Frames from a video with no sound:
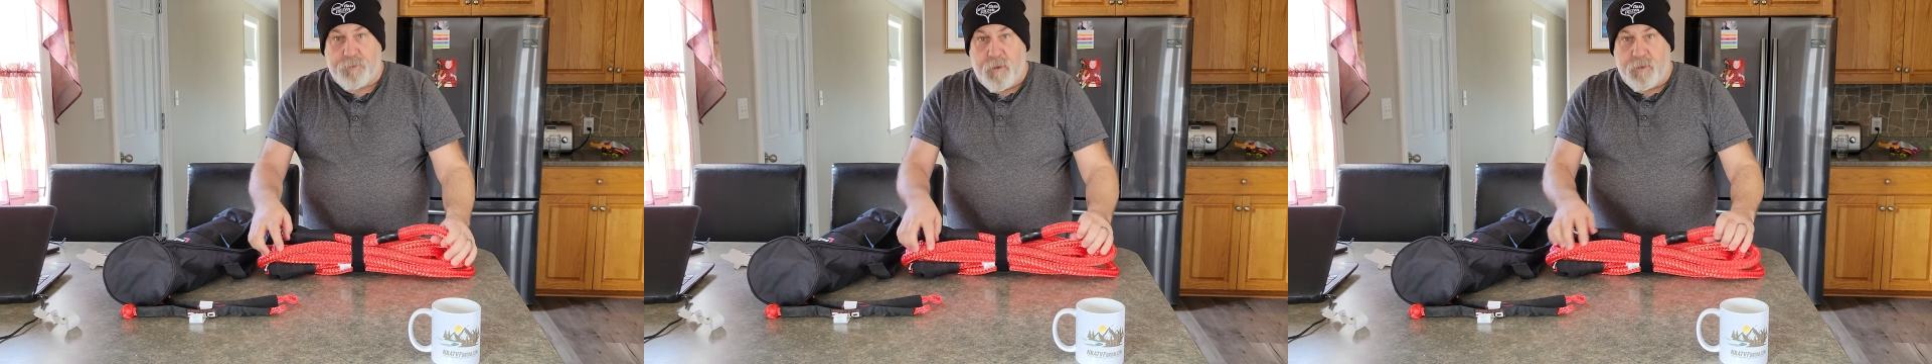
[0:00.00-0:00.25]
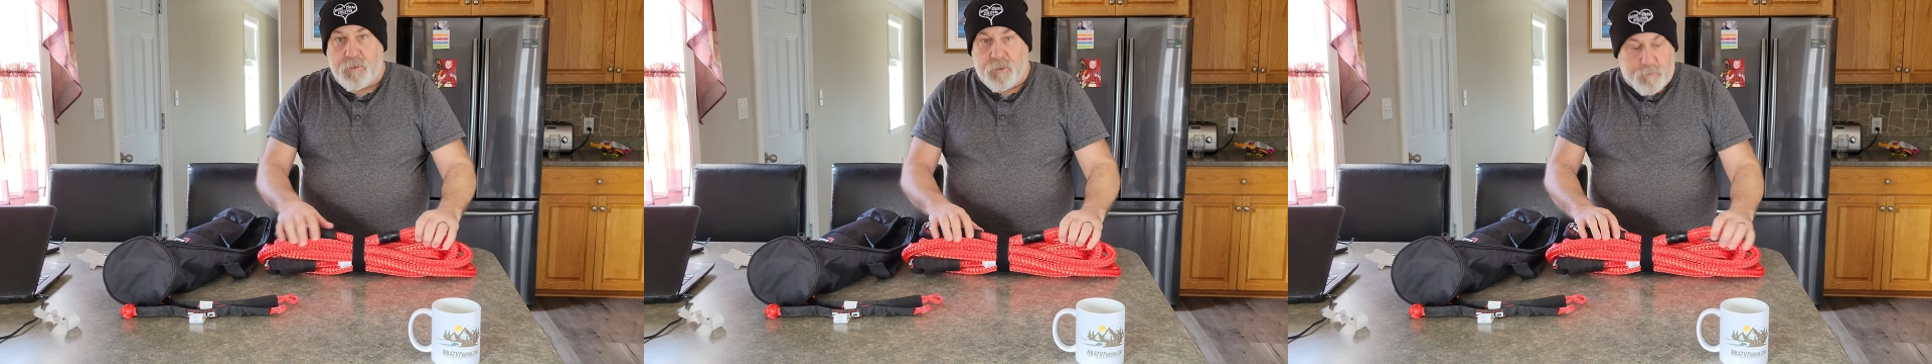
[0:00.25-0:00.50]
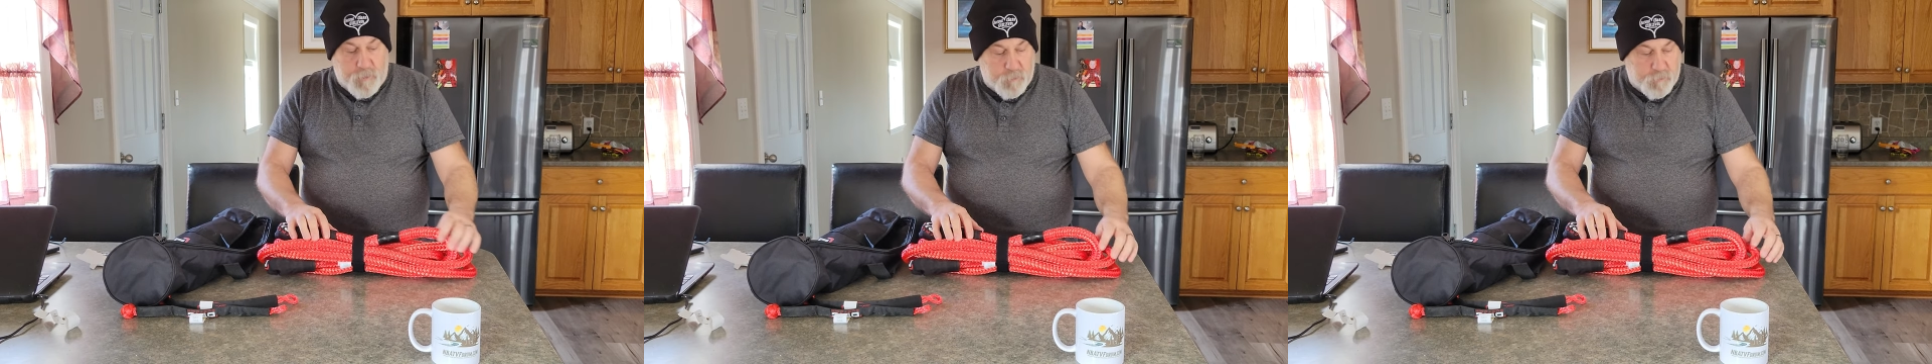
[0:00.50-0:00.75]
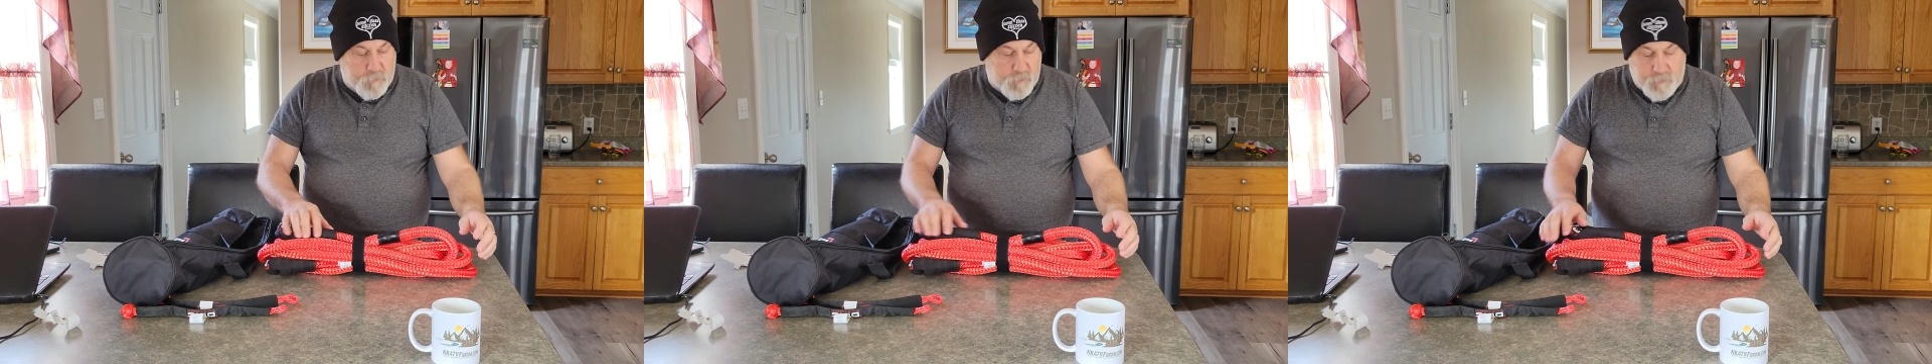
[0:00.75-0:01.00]
stretch
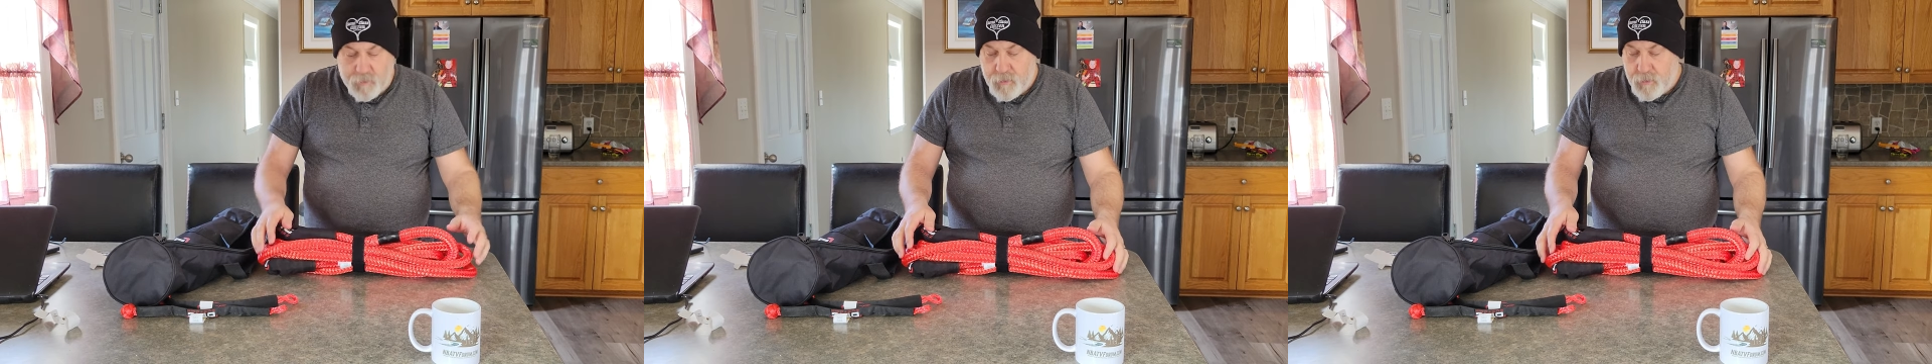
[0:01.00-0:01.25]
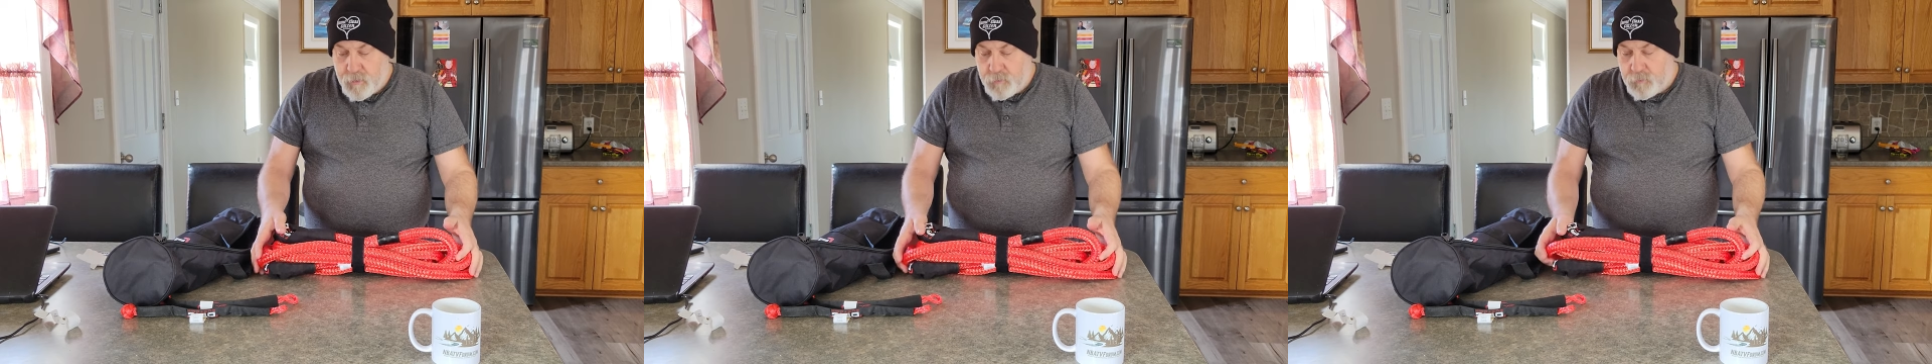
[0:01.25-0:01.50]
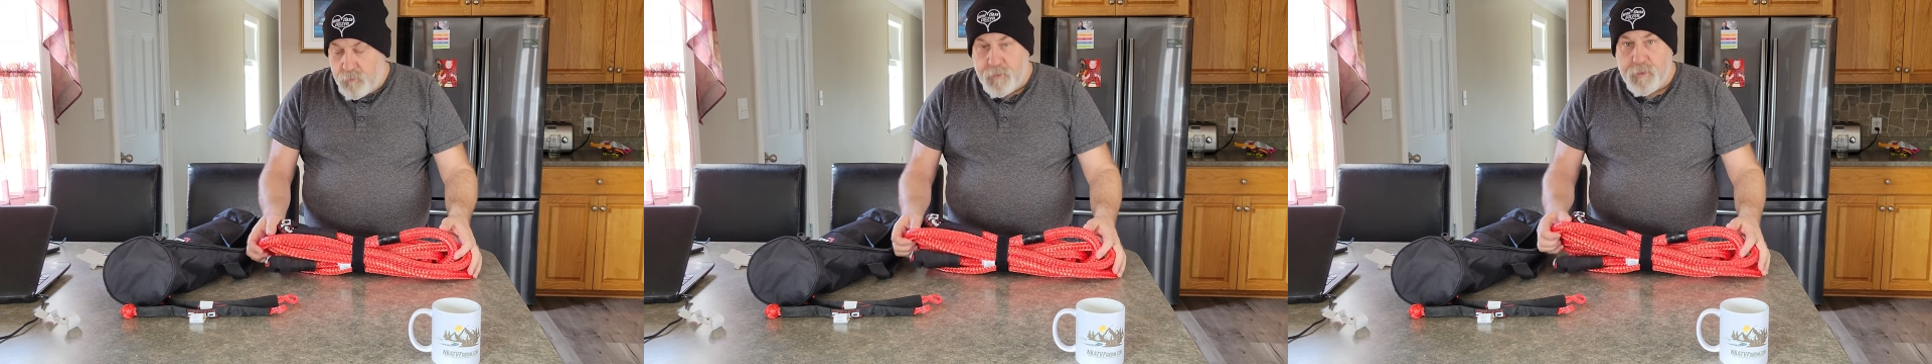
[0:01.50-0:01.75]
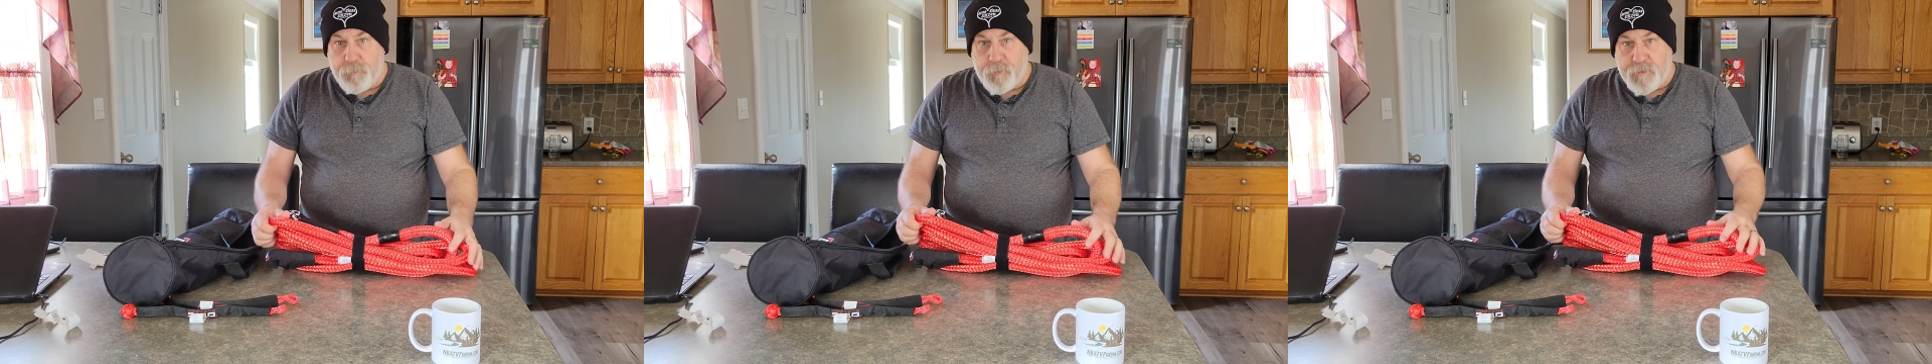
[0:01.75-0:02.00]
about
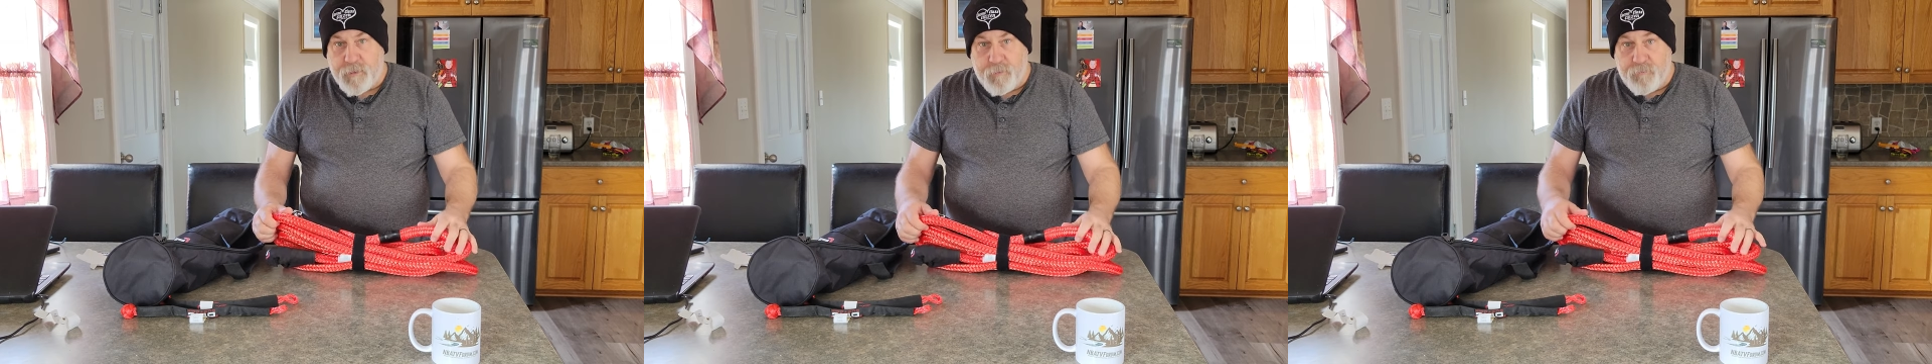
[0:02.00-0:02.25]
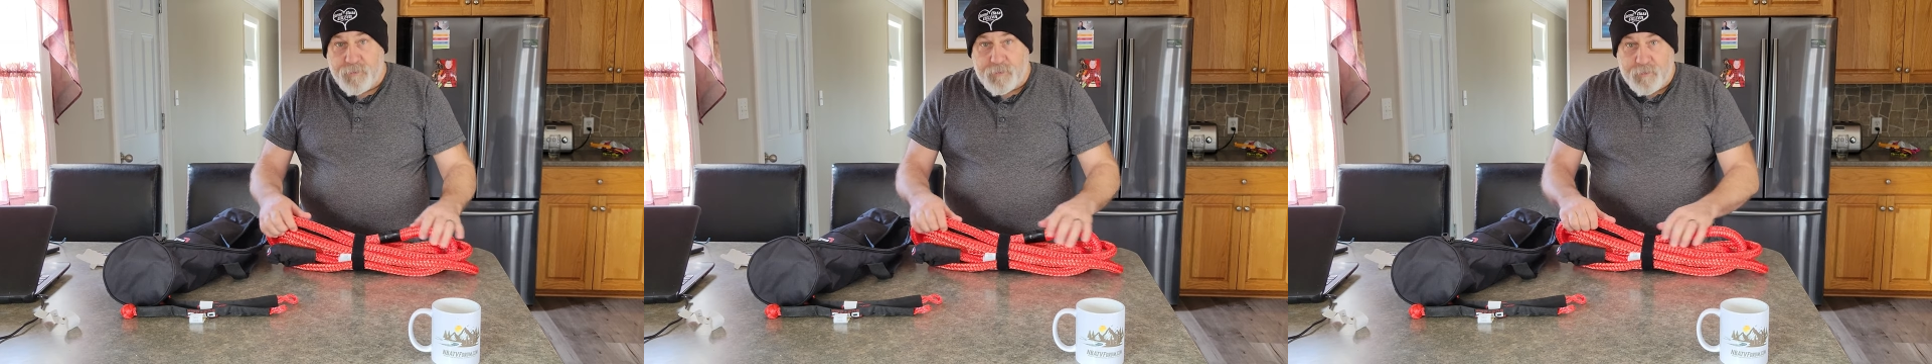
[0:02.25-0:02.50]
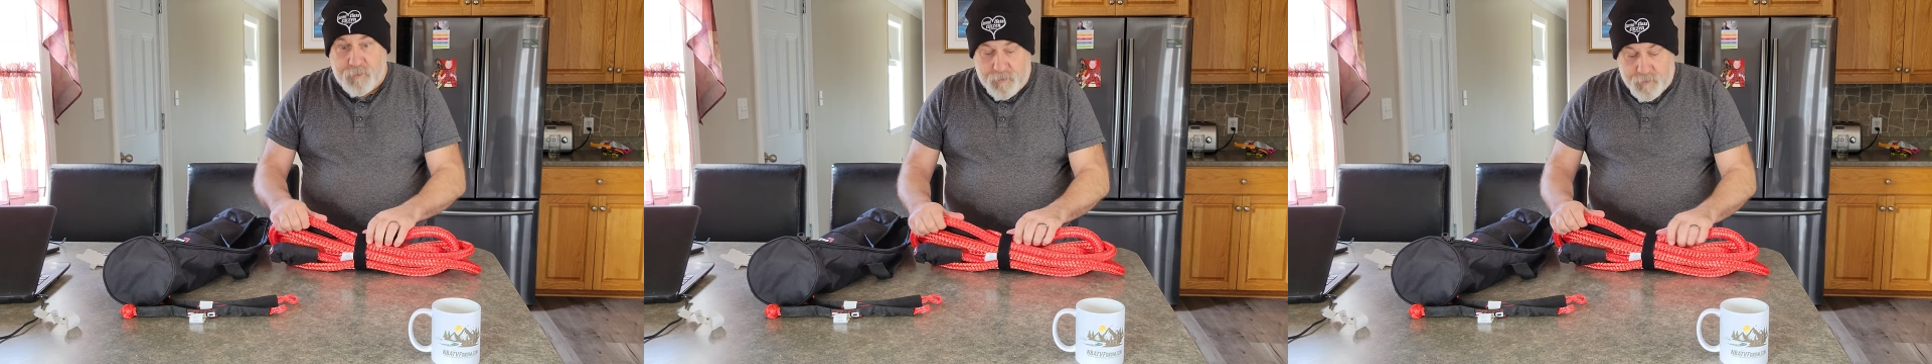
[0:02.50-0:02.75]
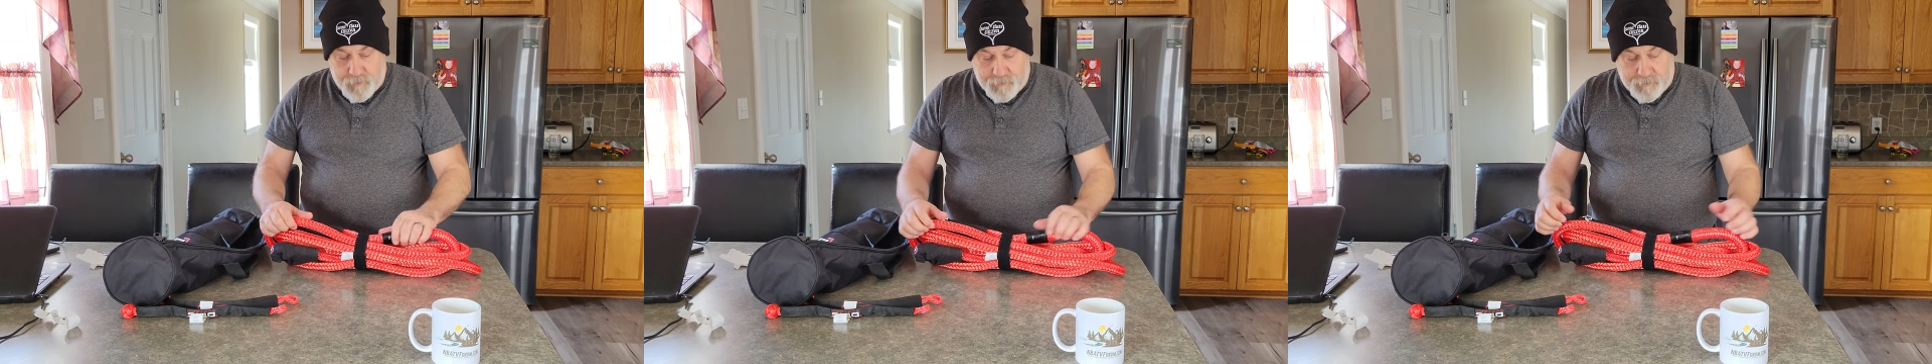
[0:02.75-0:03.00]
30% of its
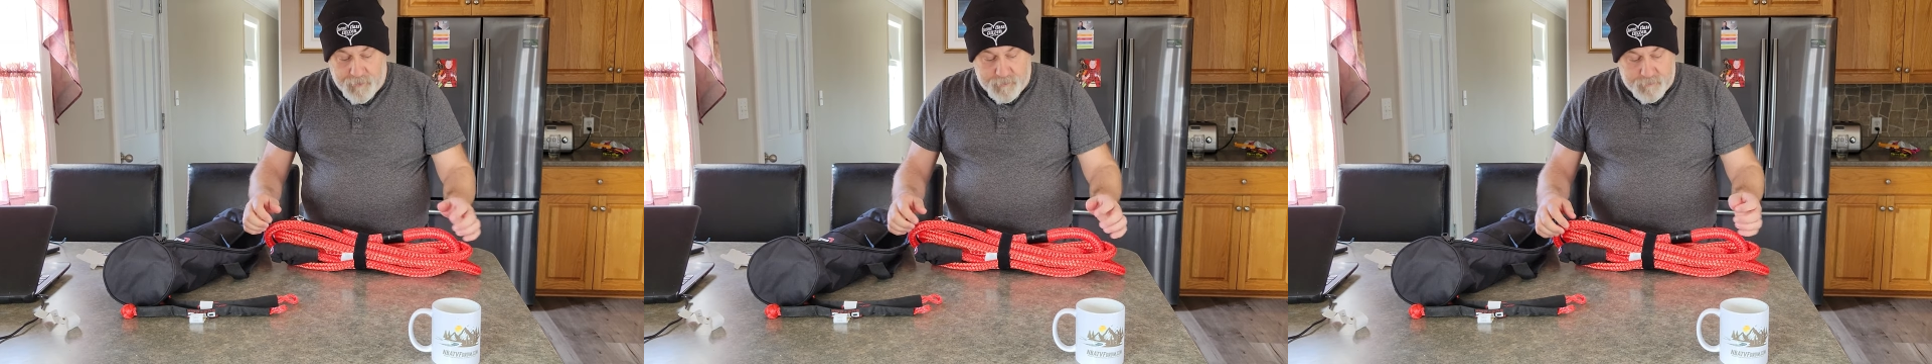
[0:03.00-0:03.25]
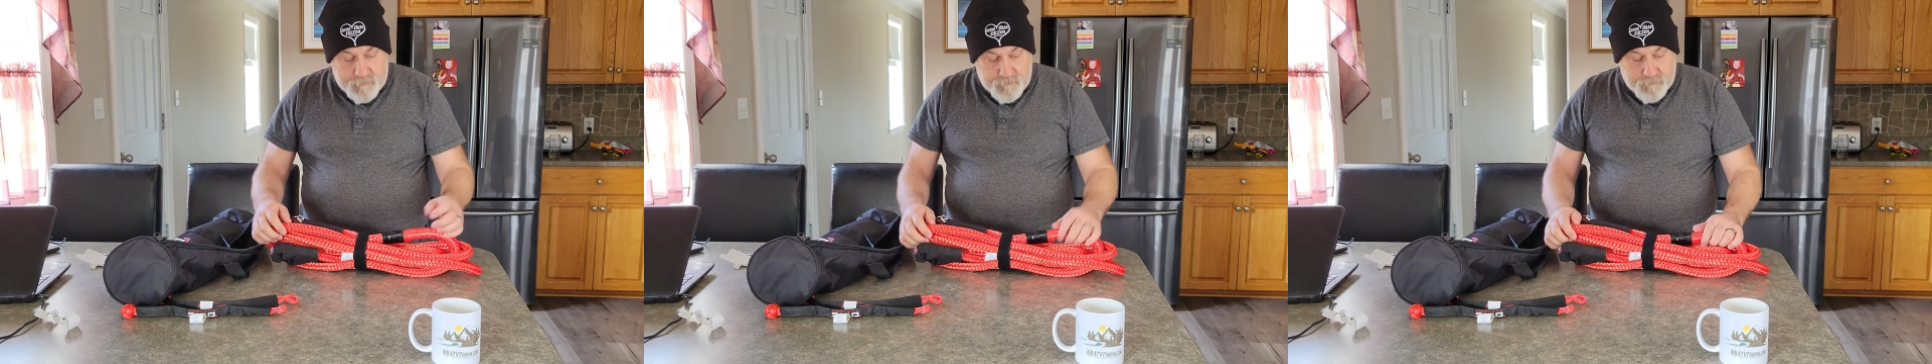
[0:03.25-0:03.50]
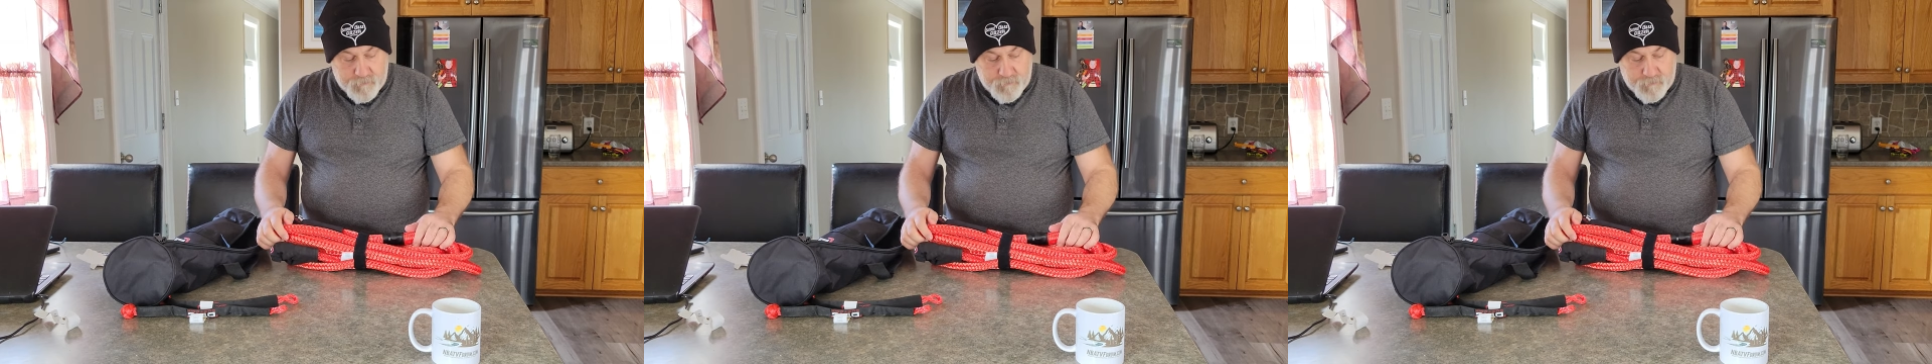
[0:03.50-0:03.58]
length.